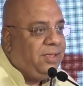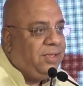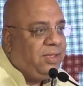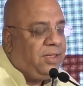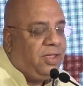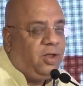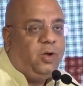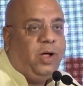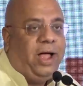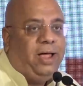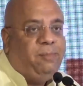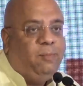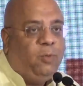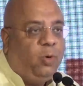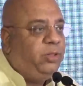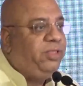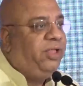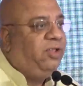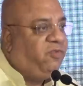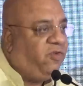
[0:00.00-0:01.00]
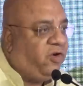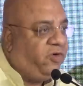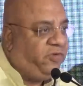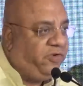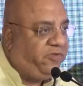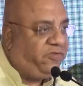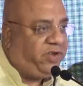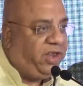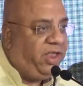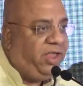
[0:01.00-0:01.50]
You know, I'm more than for
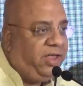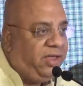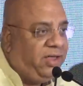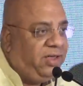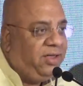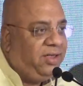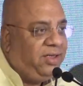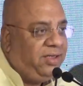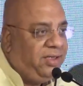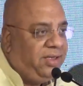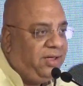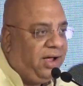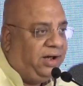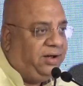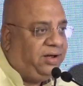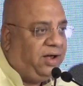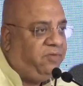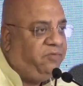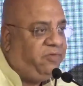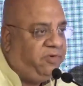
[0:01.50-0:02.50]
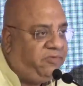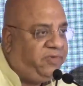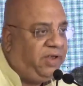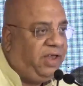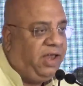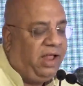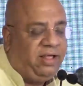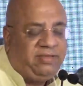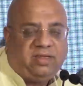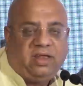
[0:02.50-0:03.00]
50. I turned 50
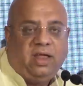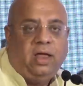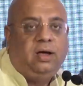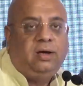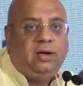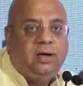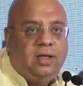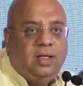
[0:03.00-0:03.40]
last year.